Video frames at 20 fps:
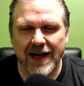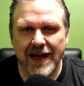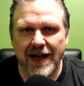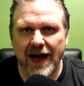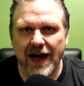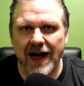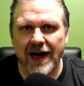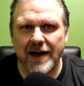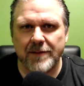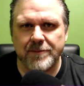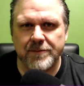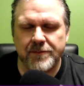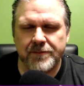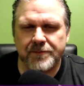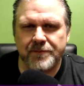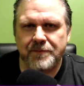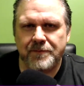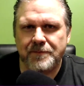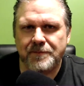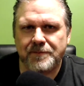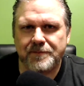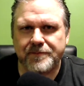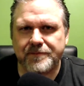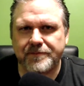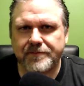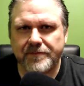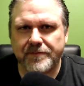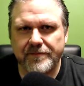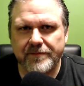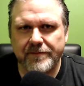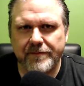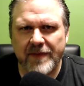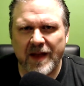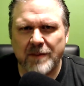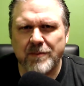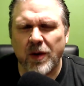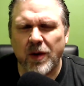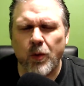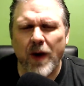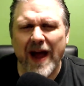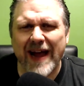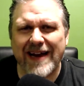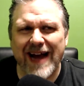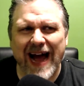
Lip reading: But wait,